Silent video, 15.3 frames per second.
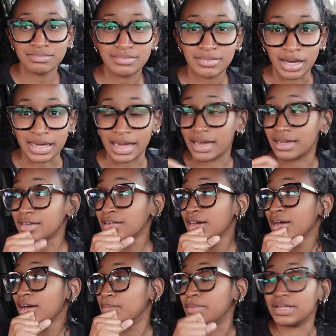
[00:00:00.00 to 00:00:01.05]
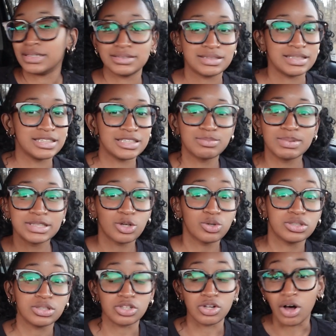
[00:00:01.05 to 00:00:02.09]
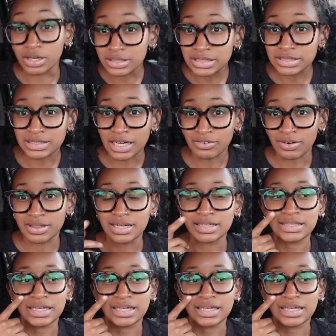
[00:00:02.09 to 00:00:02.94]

again? But since it's been so long since I read this,